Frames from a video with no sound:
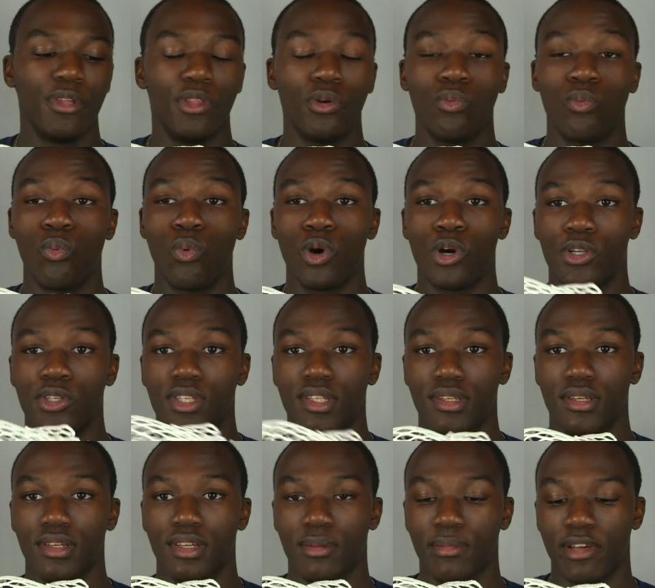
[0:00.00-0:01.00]
the worst
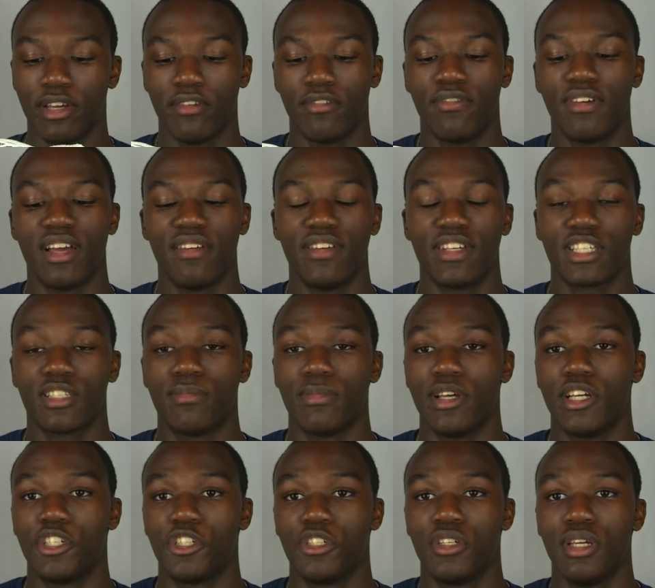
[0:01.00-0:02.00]
thing about 5X
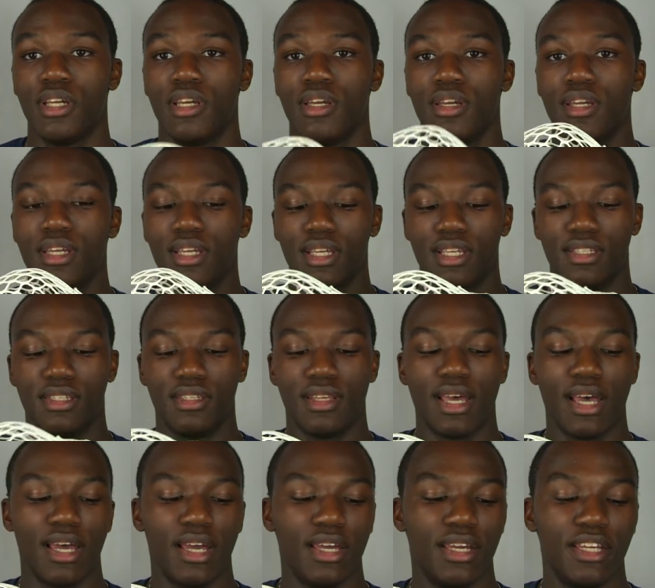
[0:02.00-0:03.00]
mesh is
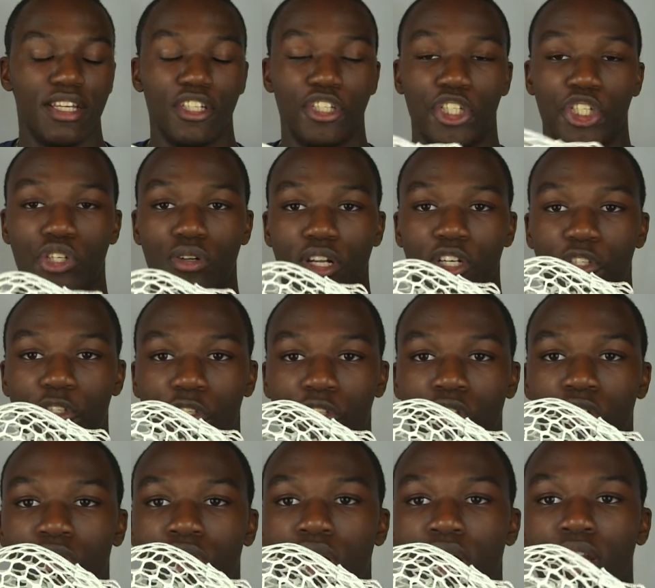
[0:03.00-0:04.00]
that it stretches a
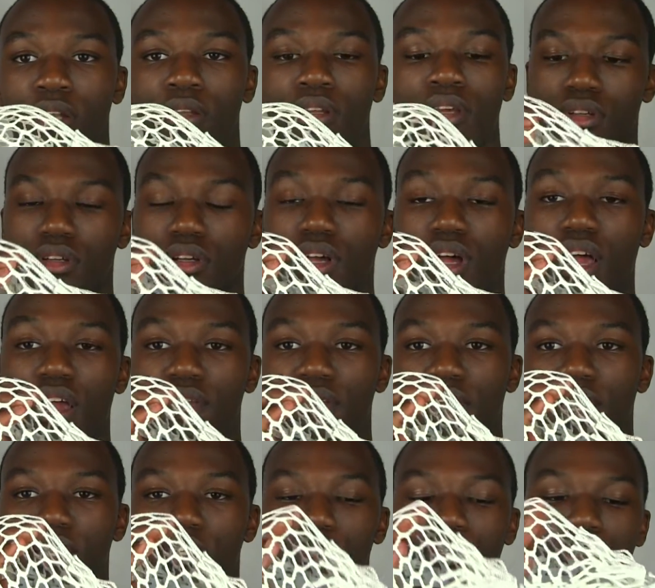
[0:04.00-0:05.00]
lot. I've
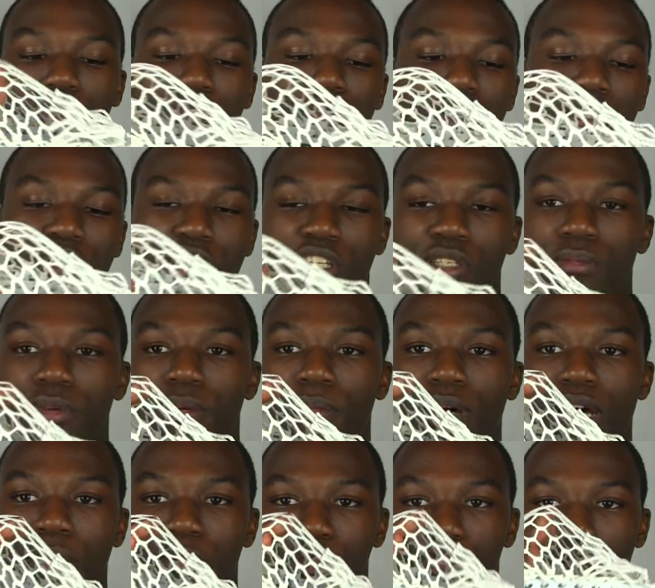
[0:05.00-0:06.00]
had to adjust my
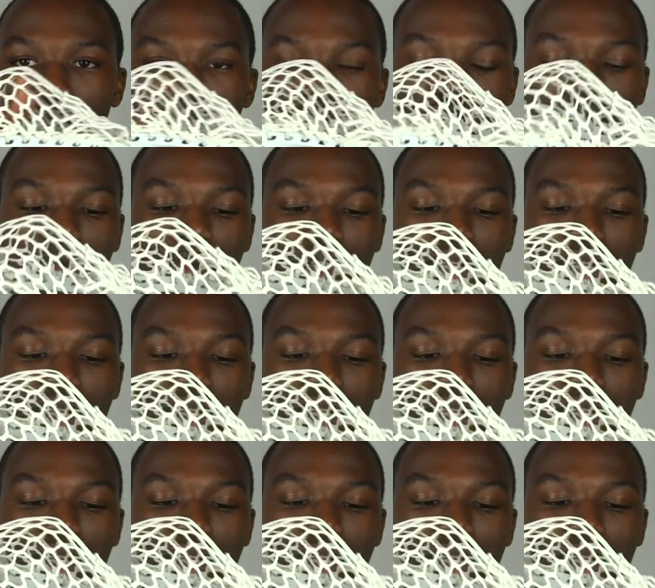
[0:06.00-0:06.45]
bottom string several